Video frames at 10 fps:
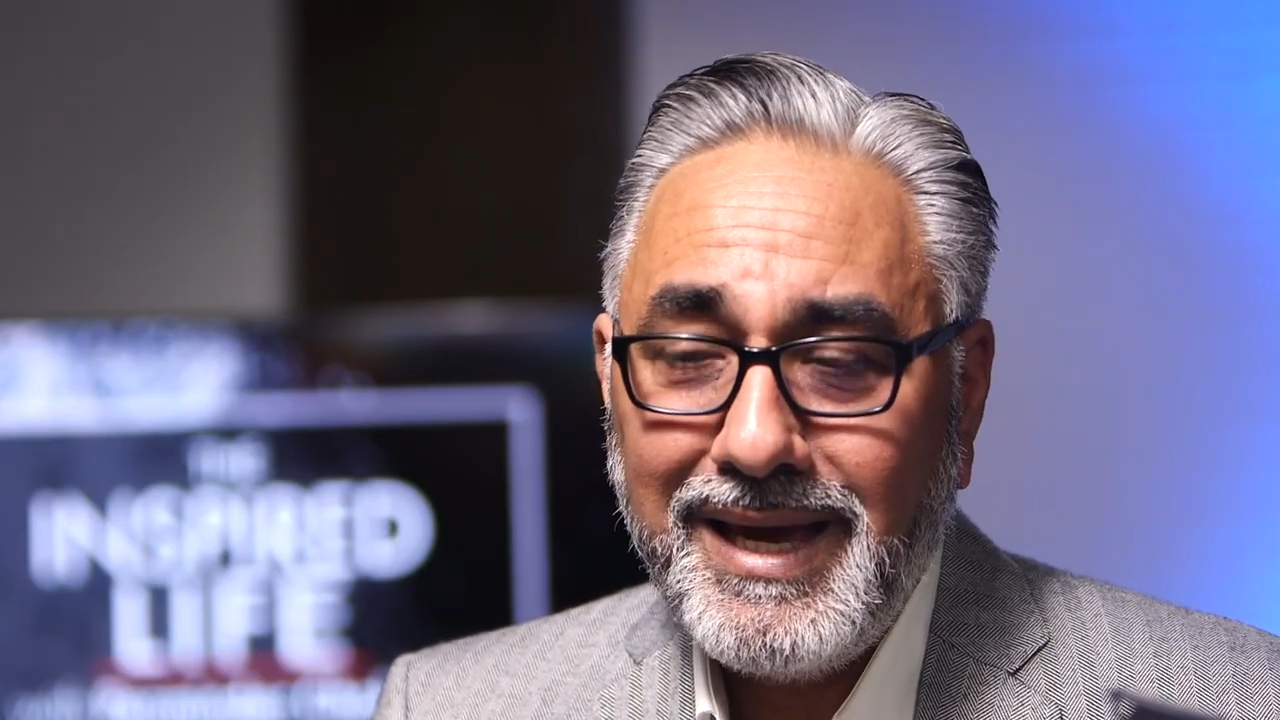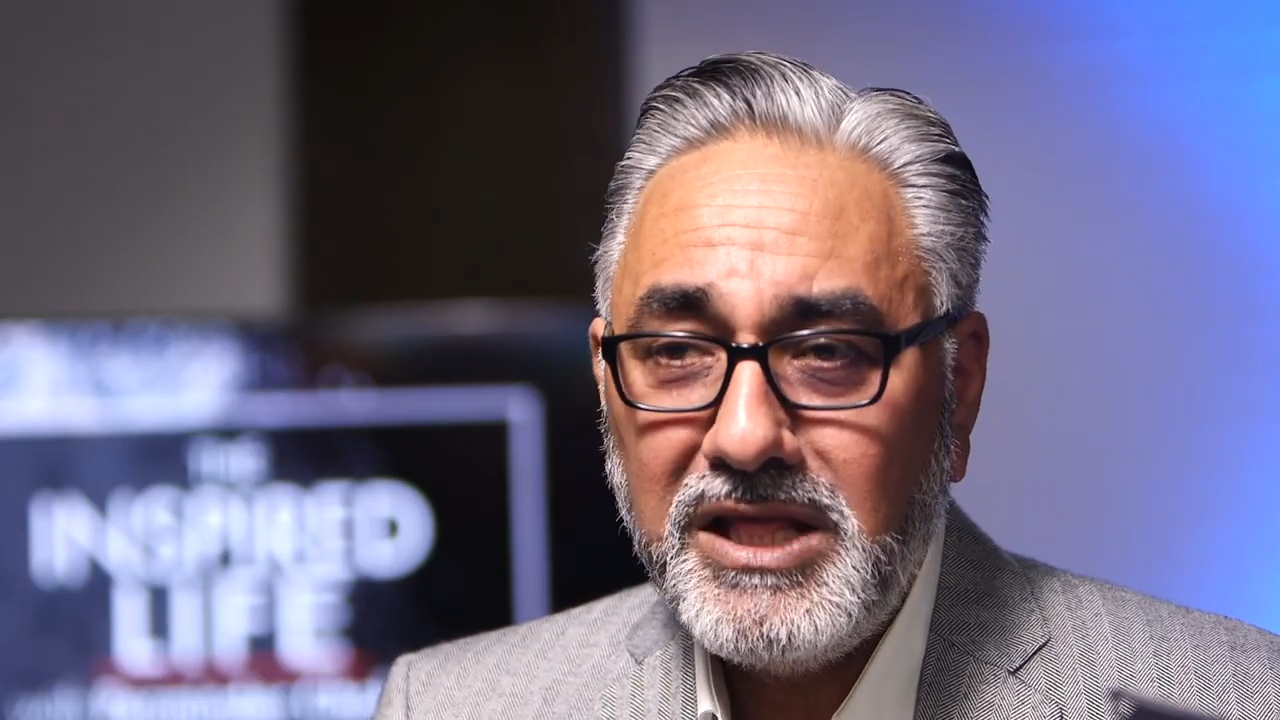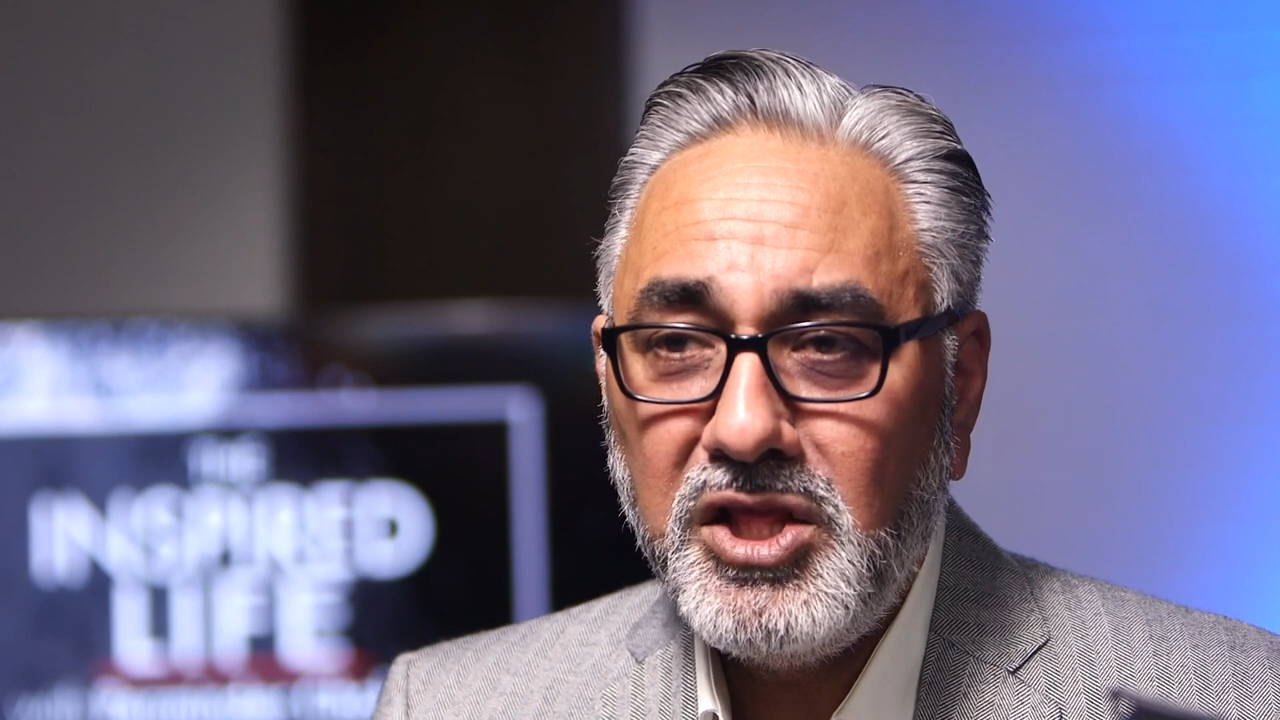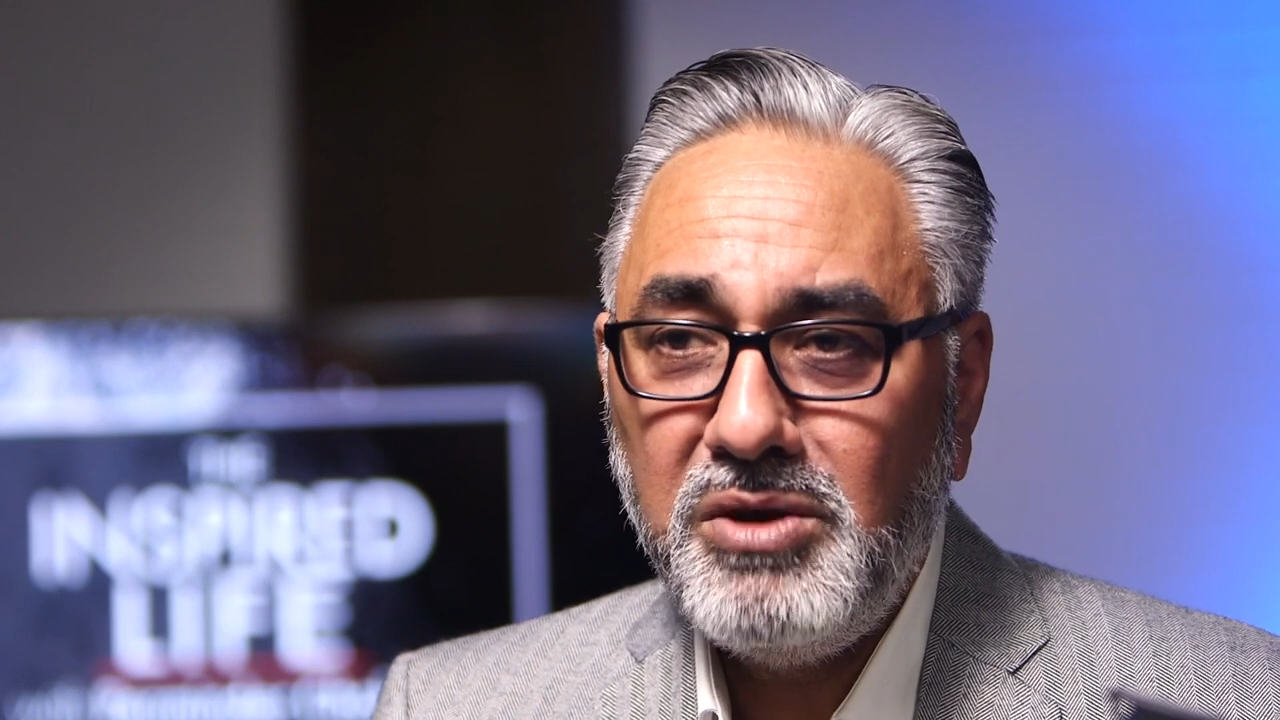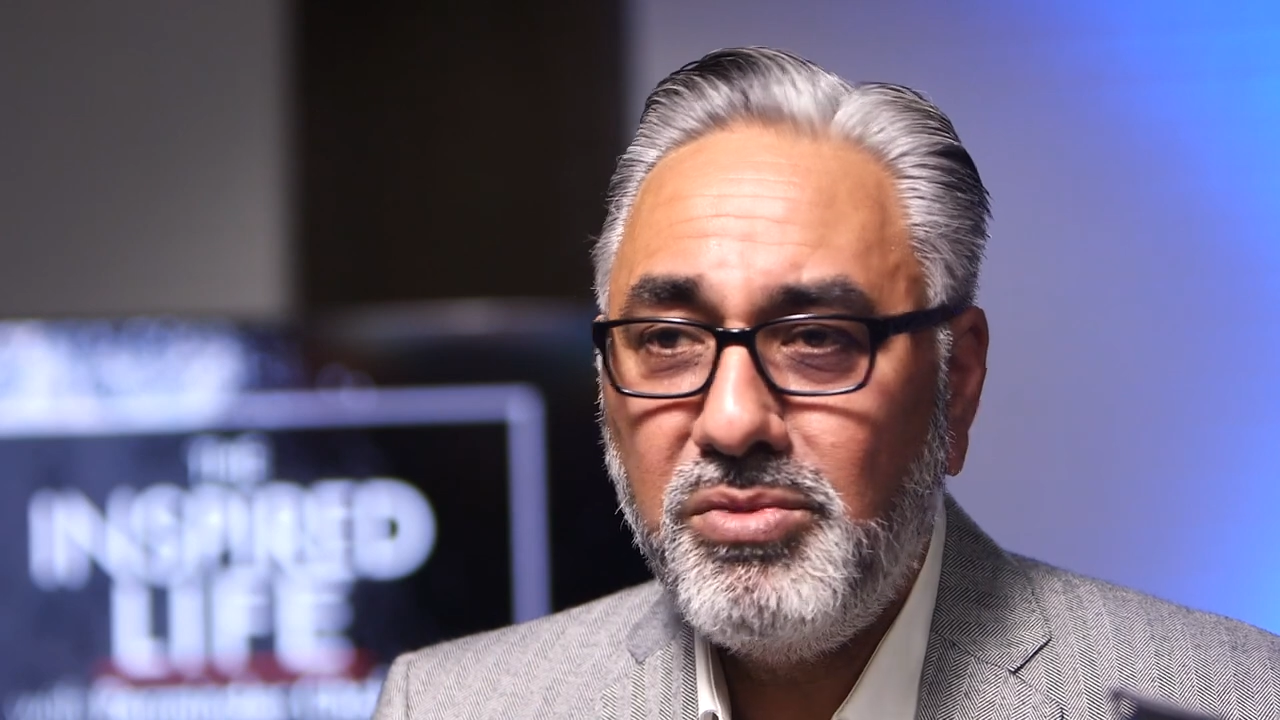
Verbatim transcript: in the